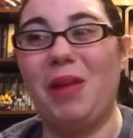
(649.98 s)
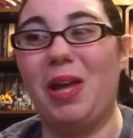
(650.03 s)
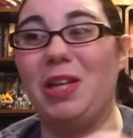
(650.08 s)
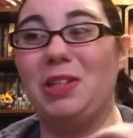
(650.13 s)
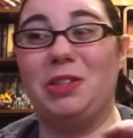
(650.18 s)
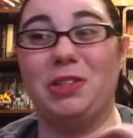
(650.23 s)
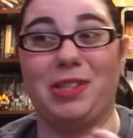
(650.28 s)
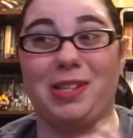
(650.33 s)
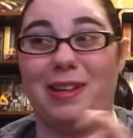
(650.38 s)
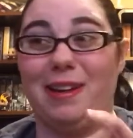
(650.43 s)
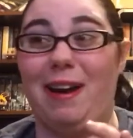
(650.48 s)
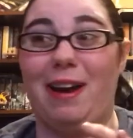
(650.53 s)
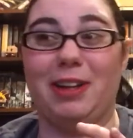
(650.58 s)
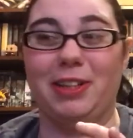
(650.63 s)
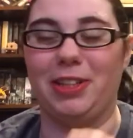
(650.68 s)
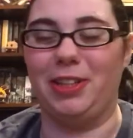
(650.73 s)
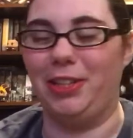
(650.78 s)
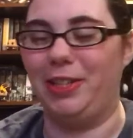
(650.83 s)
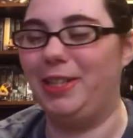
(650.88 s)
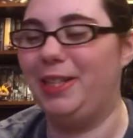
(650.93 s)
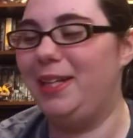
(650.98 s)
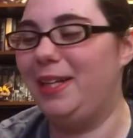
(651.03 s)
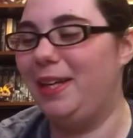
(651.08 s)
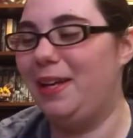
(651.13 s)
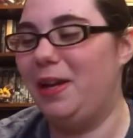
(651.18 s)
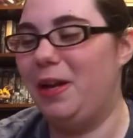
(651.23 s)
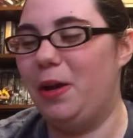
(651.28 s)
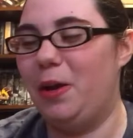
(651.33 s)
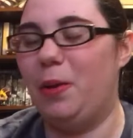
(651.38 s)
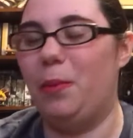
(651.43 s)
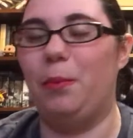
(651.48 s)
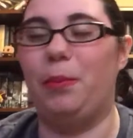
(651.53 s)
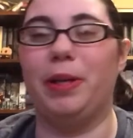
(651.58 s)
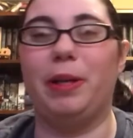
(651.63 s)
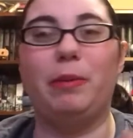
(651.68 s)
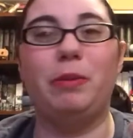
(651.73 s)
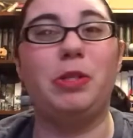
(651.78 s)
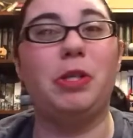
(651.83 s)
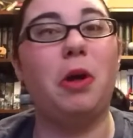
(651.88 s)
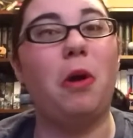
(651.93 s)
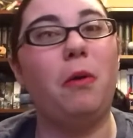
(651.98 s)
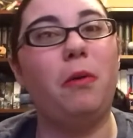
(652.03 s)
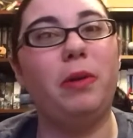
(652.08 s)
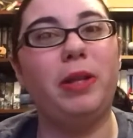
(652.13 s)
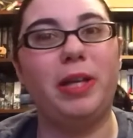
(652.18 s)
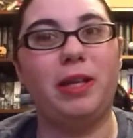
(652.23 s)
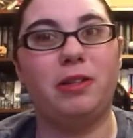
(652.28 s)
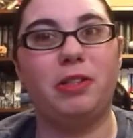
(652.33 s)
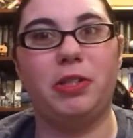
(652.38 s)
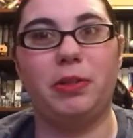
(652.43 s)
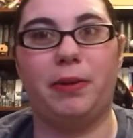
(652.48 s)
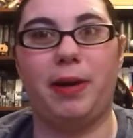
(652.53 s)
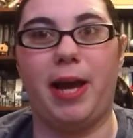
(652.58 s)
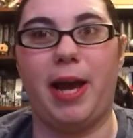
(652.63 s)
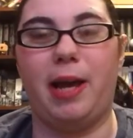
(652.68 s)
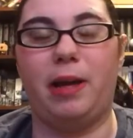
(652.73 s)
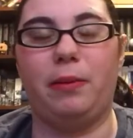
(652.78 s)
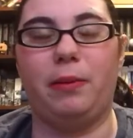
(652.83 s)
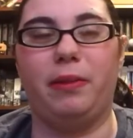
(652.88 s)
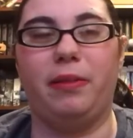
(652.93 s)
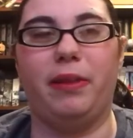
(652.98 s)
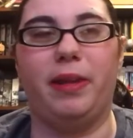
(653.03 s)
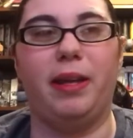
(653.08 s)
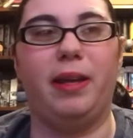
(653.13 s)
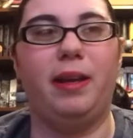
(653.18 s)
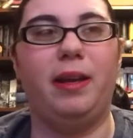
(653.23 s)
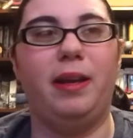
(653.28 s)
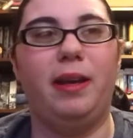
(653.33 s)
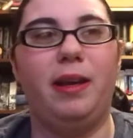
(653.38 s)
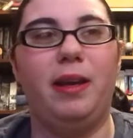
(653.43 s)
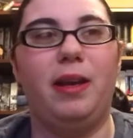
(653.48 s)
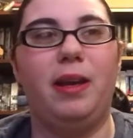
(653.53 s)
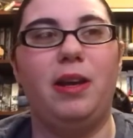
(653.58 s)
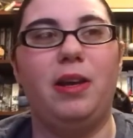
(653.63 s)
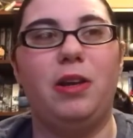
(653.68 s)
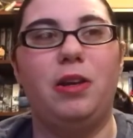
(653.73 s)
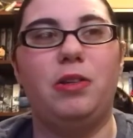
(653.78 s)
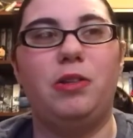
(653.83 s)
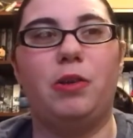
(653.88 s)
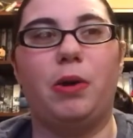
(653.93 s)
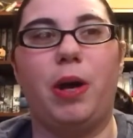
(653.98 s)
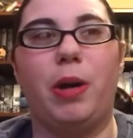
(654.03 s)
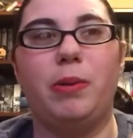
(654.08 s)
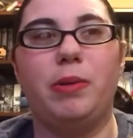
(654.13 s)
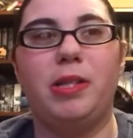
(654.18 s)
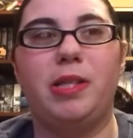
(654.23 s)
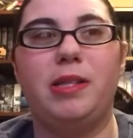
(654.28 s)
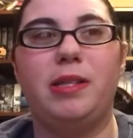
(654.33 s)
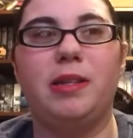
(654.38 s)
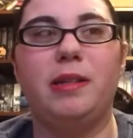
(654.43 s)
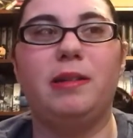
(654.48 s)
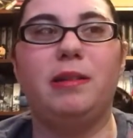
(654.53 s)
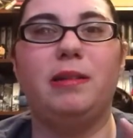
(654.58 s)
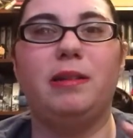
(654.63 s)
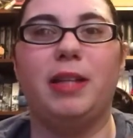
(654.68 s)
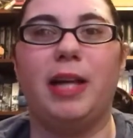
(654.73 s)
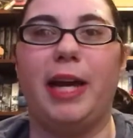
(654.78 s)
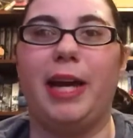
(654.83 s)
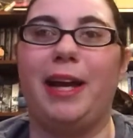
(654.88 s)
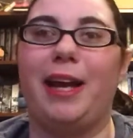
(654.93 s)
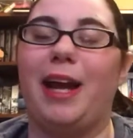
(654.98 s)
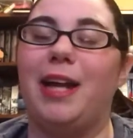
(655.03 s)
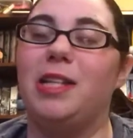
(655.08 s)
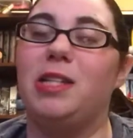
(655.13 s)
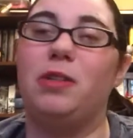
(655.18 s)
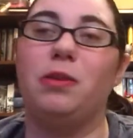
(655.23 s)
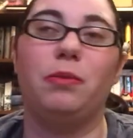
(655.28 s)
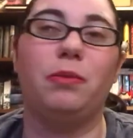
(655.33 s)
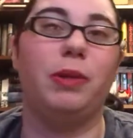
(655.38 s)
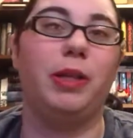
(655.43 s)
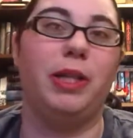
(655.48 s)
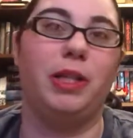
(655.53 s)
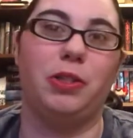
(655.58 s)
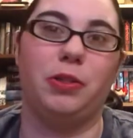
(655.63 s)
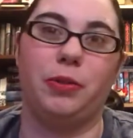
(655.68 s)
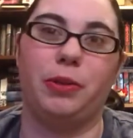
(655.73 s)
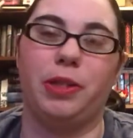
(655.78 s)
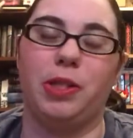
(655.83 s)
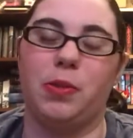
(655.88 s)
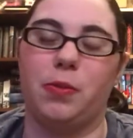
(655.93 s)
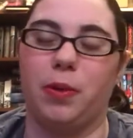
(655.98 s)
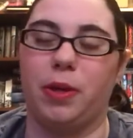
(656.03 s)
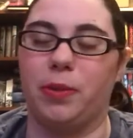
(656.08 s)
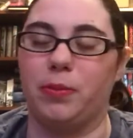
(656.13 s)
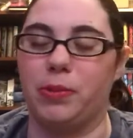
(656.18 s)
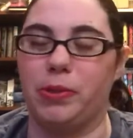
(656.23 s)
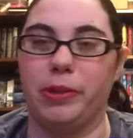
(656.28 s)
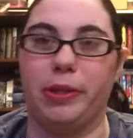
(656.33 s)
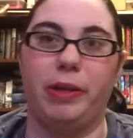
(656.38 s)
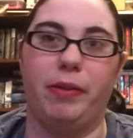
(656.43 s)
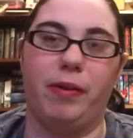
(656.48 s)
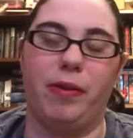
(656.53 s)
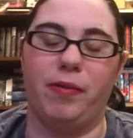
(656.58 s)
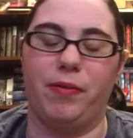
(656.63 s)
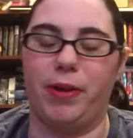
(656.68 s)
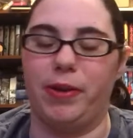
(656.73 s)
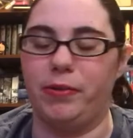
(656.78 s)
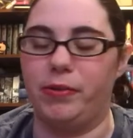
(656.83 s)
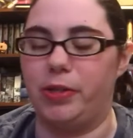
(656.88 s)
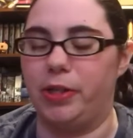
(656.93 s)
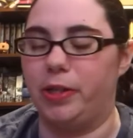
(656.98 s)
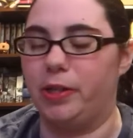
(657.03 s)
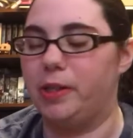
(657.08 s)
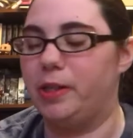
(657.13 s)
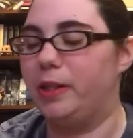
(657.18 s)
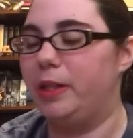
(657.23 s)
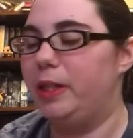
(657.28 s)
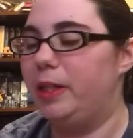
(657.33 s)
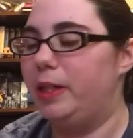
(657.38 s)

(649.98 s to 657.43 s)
Just not good. But that was the only issue I had with it. So I was still, like, I still really enjoyed this book. I'm still giving it 5 stars.